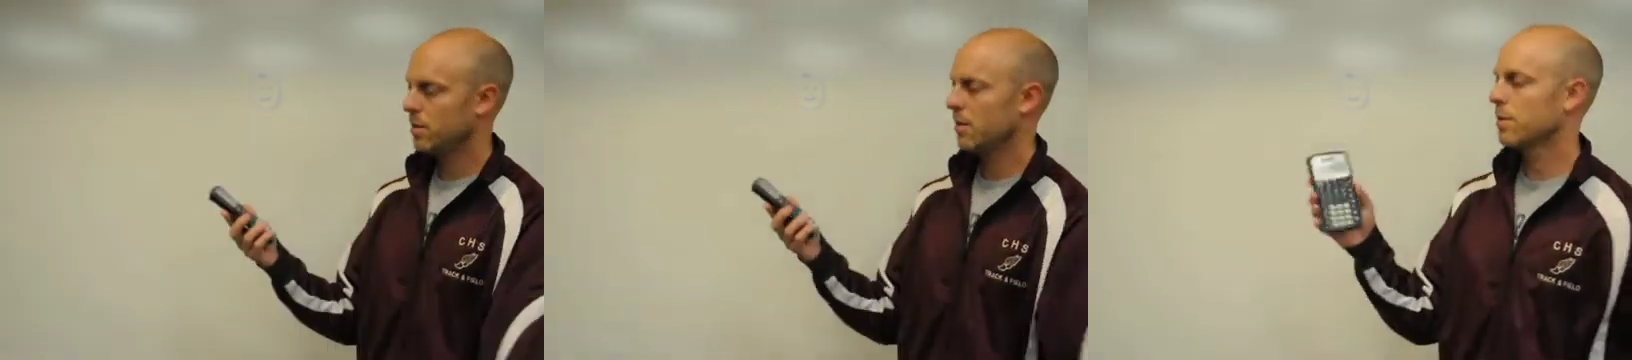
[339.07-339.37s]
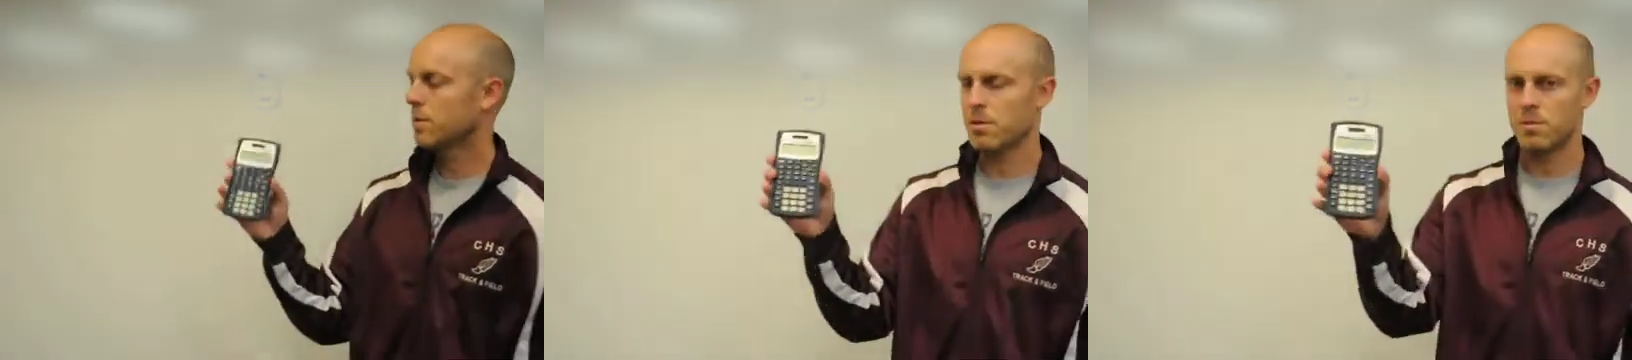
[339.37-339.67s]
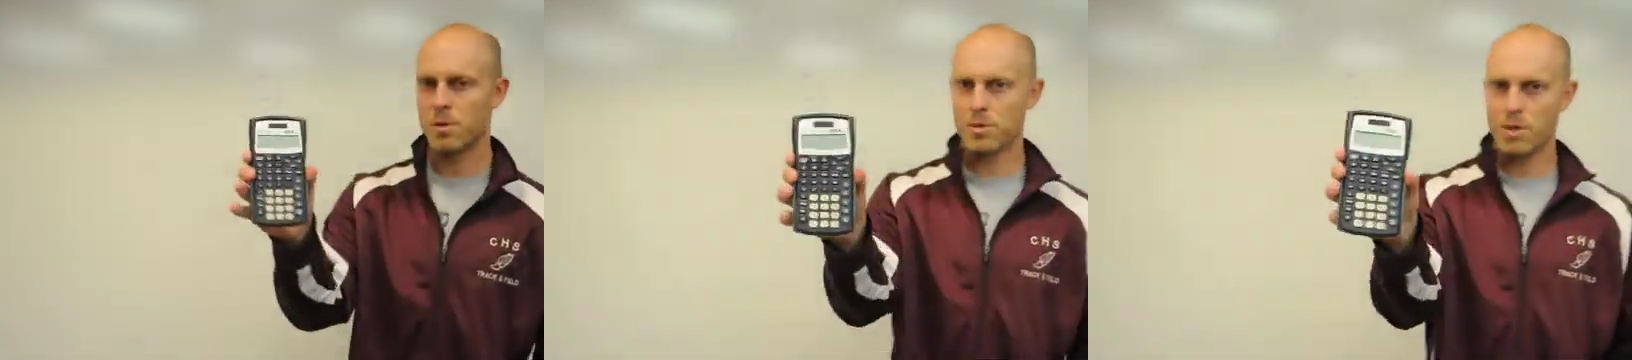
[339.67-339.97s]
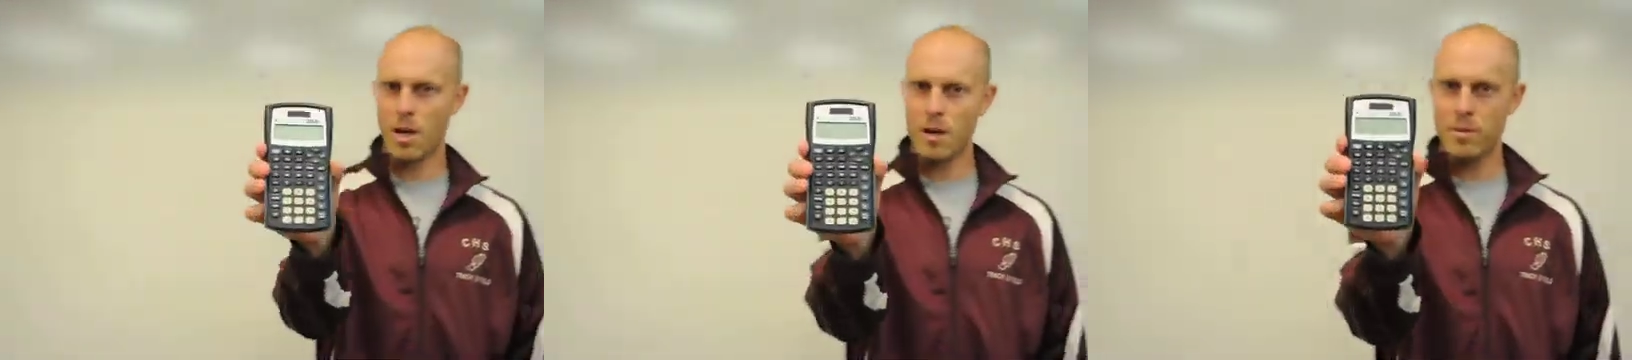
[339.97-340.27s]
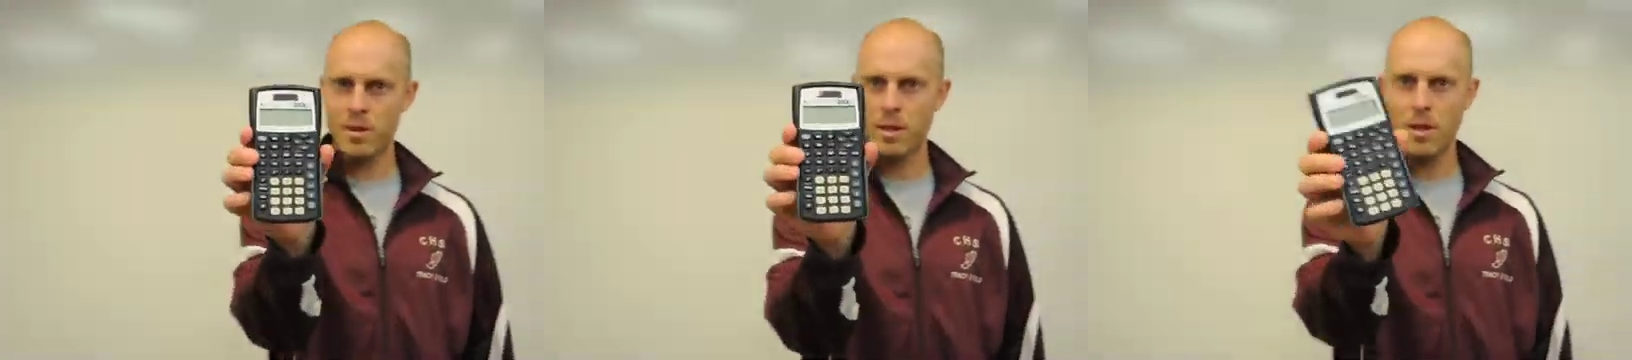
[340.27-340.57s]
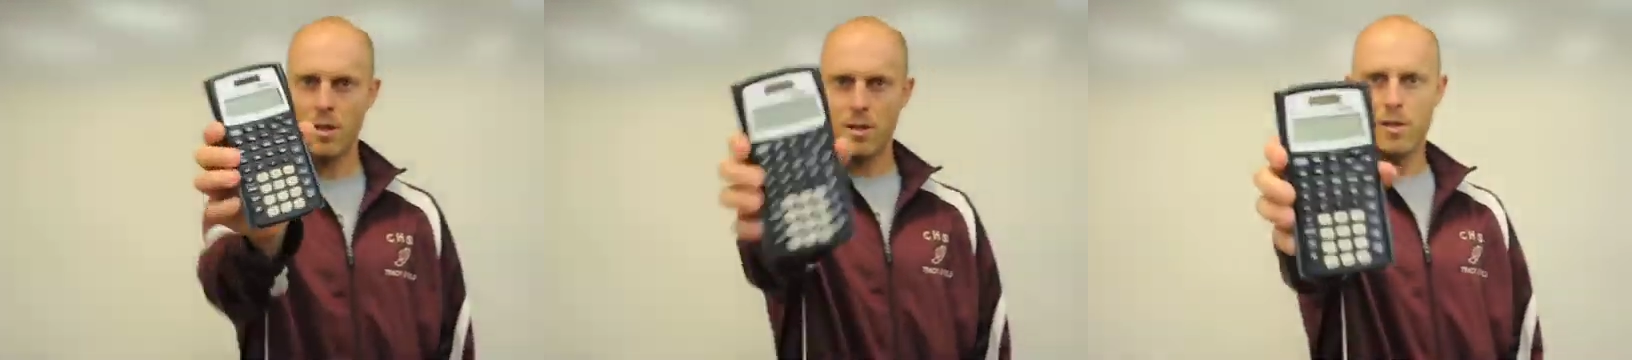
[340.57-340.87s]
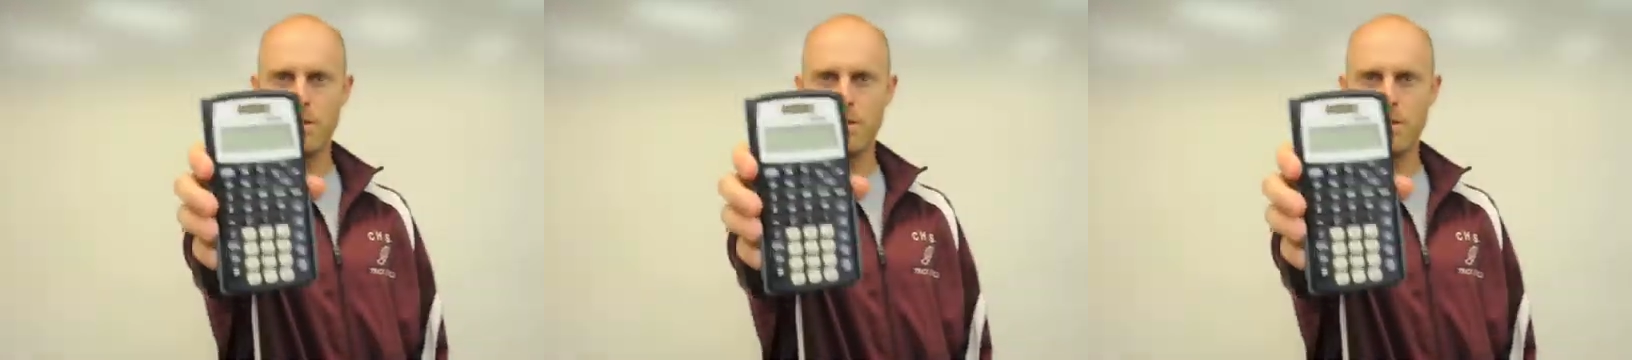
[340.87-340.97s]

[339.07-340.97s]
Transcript: It's the most common. If